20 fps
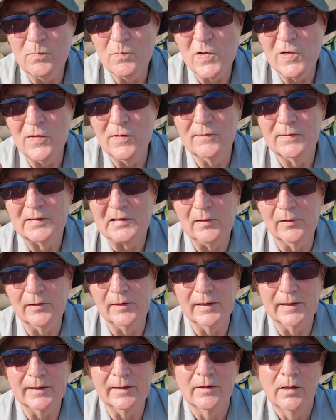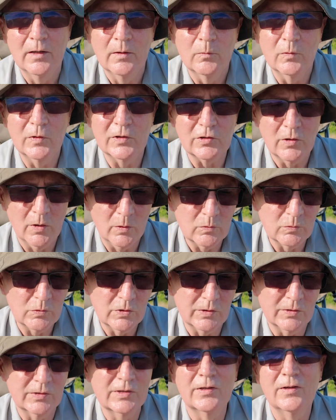move slightly, which
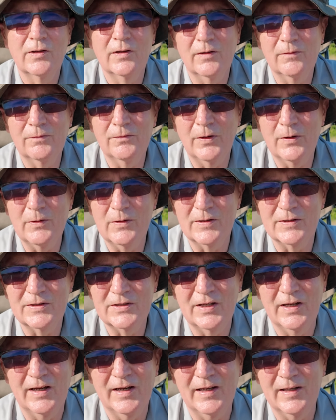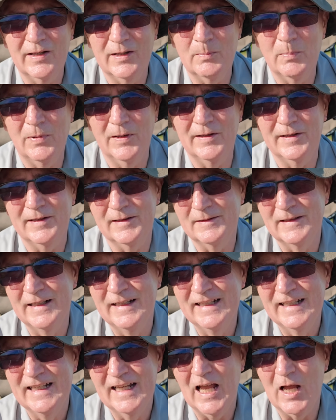alters the focus and the plane,
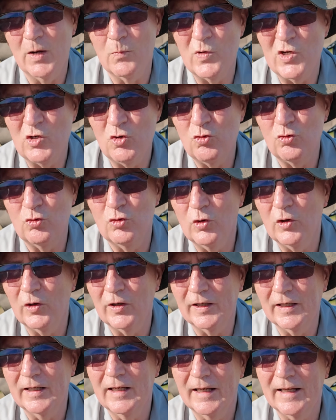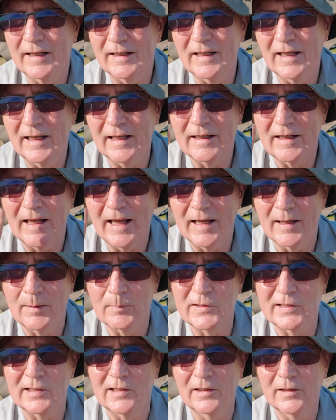and we try and get
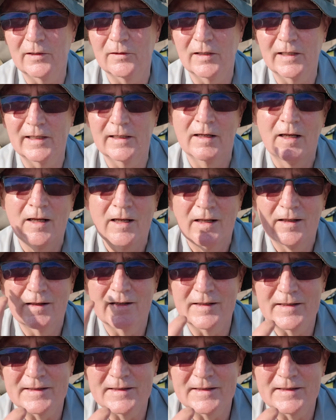absolutely the